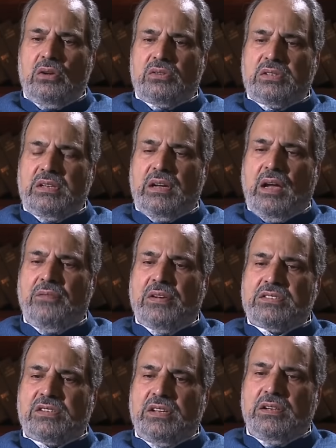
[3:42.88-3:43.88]
See, I
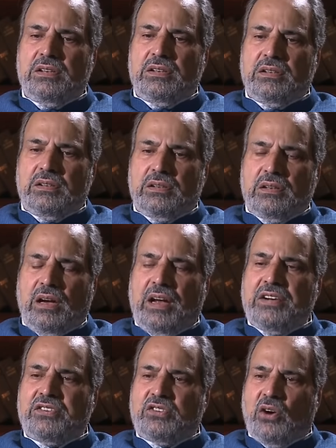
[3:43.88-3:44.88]
was the,
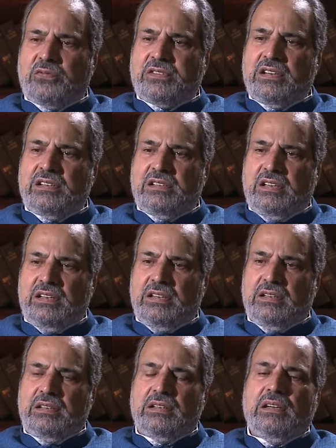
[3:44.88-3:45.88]
I drafted
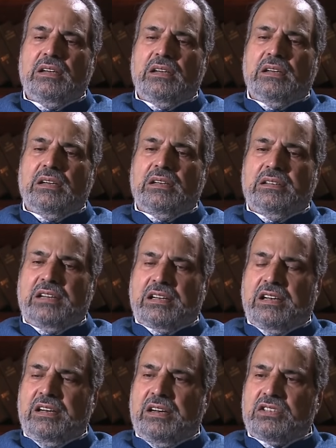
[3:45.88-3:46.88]
the
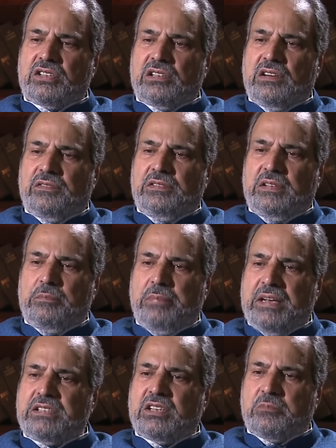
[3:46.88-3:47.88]
declaration of the
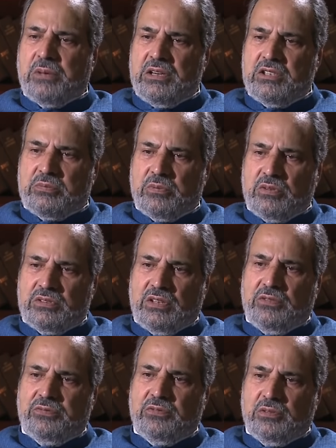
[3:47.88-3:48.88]
basic principles
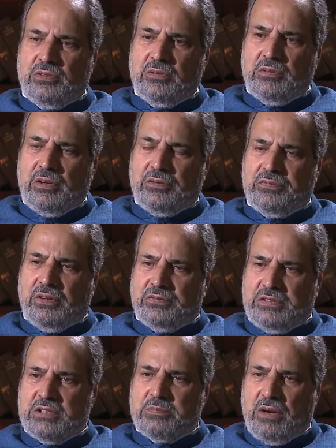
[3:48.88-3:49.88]
of, of,
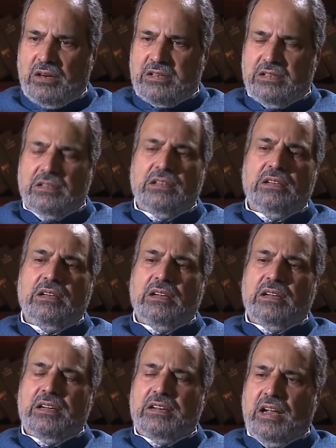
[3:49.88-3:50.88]
of this party
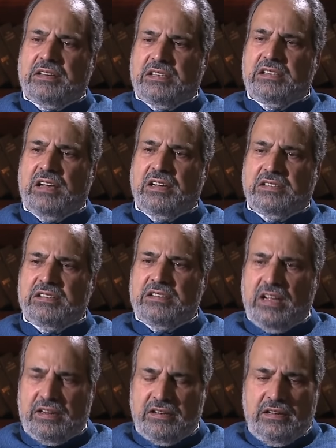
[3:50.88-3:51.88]
right. in
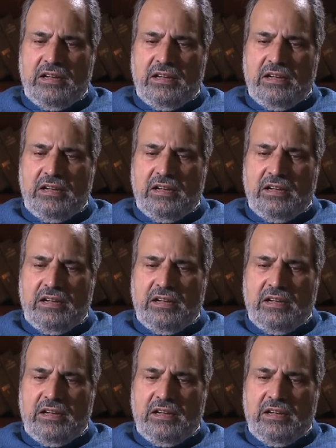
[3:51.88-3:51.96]
1999.